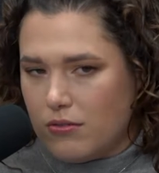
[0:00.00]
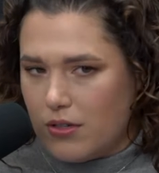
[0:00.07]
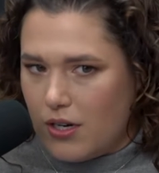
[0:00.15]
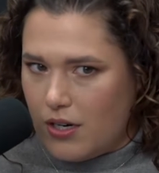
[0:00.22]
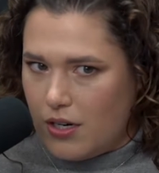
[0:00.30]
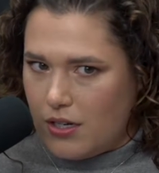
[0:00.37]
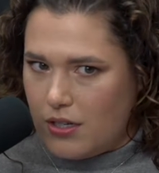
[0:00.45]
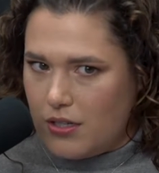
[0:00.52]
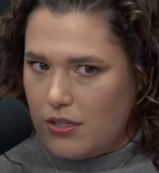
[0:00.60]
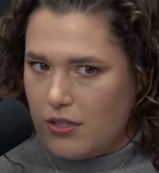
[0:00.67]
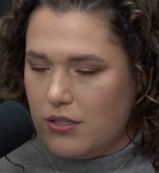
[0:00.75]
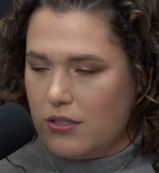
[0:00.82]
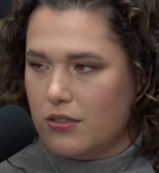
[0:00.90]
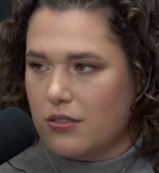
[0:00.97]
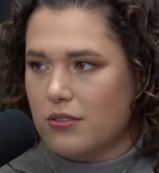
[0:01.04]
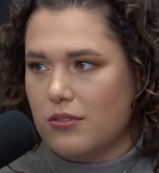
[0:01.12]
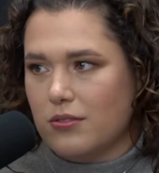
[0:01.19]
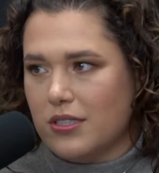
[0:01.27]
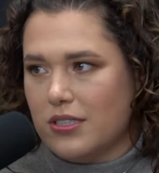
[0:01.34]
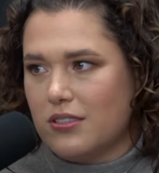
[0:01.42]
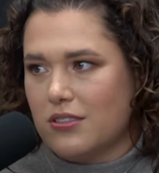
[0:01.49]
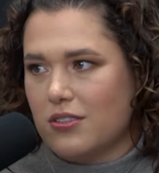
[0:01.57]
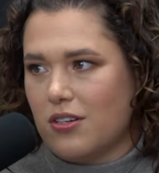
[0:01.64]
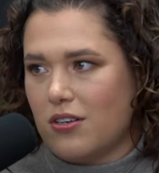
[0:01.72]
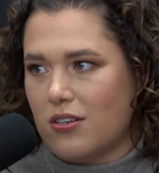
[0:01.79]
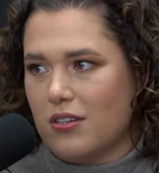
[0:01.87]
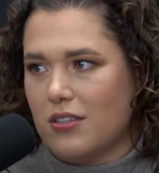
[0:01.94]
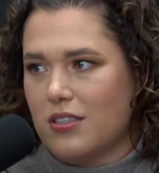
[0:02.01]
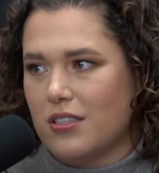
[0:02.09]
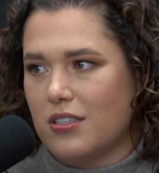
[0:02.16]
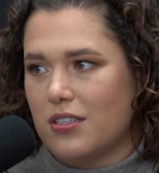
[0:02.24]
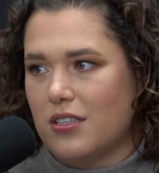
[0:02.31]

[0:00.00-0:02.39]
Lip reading: God. Oh, this is hard.